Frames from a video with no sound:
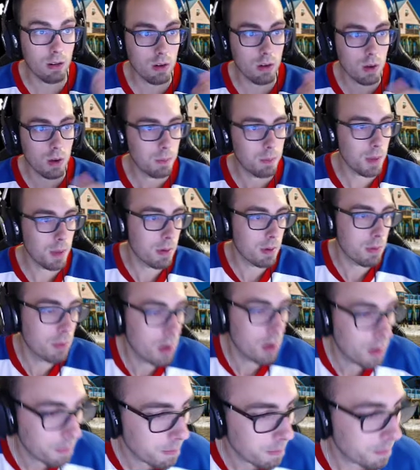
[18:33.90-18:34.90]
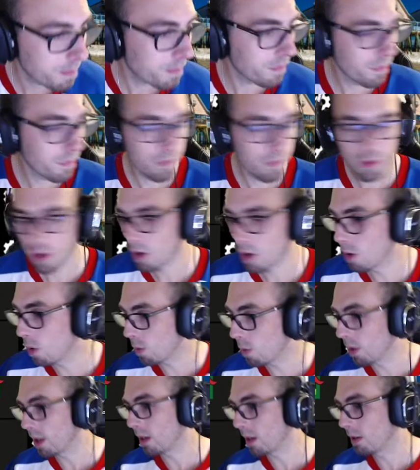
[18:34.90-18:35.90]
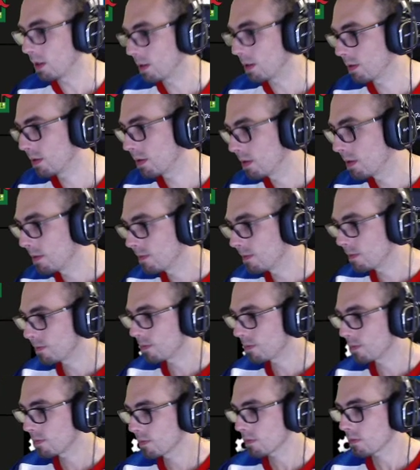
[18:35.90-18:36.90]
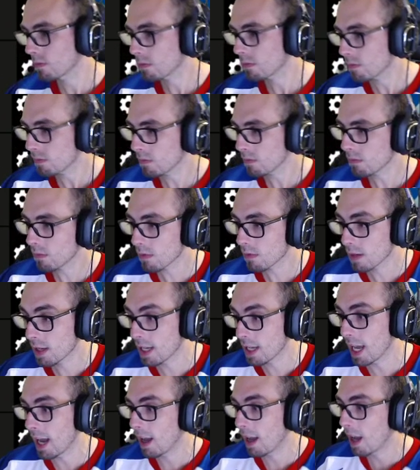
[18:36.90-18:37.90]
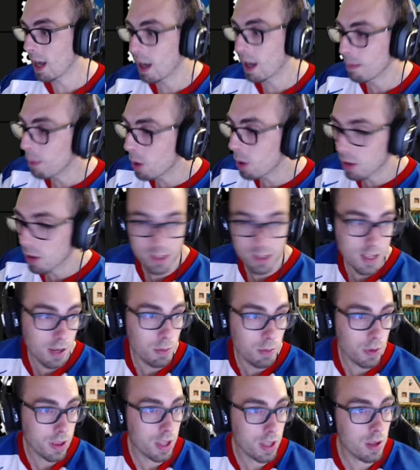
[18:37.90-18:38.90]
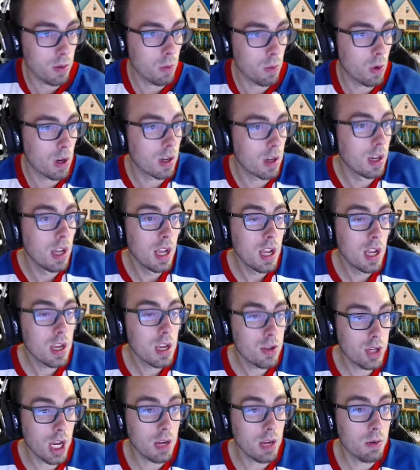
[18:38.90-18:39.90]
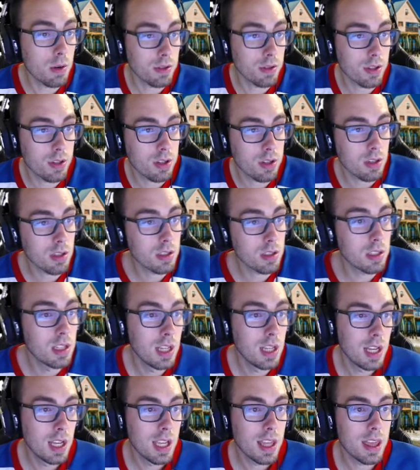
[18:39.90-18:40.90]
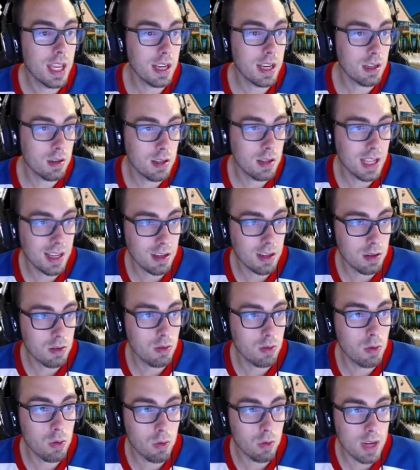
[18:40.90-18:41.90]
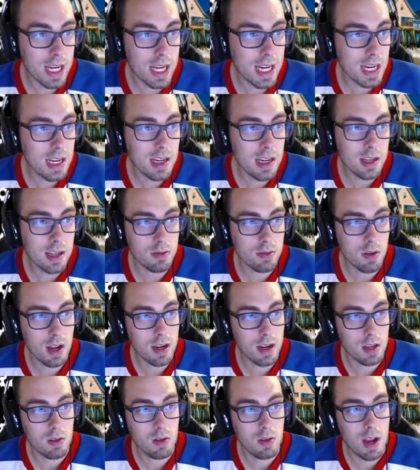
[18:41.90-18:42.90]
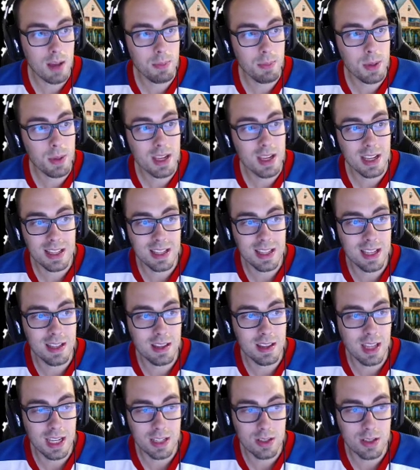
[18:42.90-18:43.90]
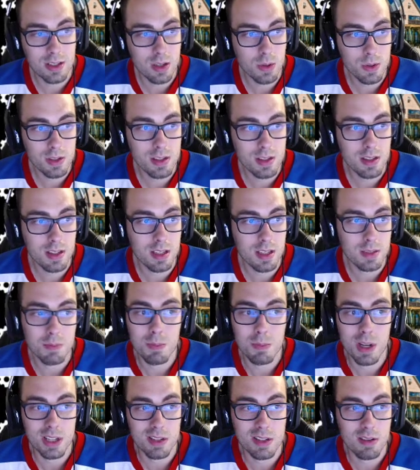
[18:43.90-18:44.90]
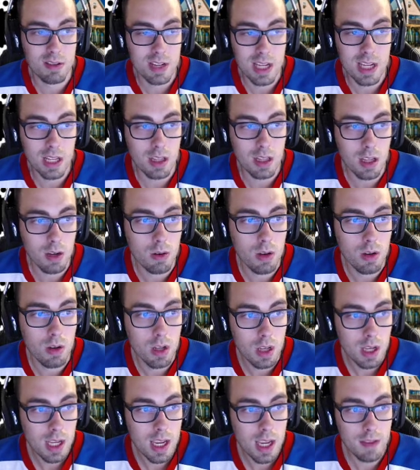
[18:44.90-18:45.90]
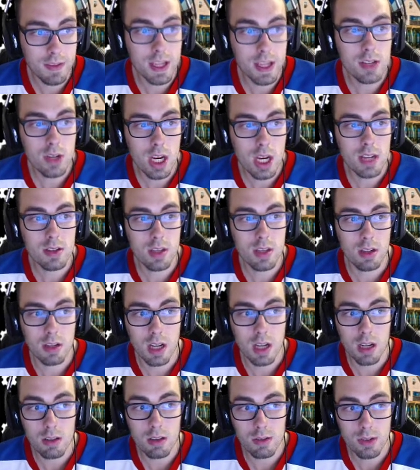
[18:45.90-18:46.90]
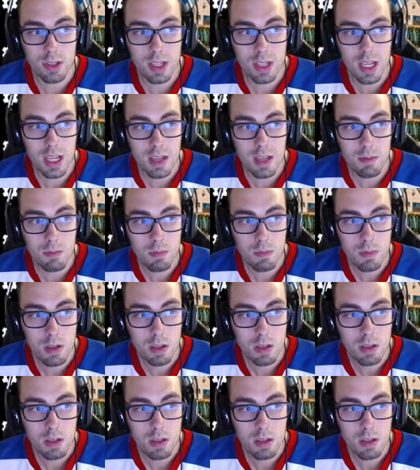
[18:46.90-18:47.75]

don't know. Maybe I'm wrong. Who the hell knows? Yeah, I'm all set with either one. Jaguars are solid. That green is kind of crappy, and then like so is this mustard yellow. If they change their color scheme,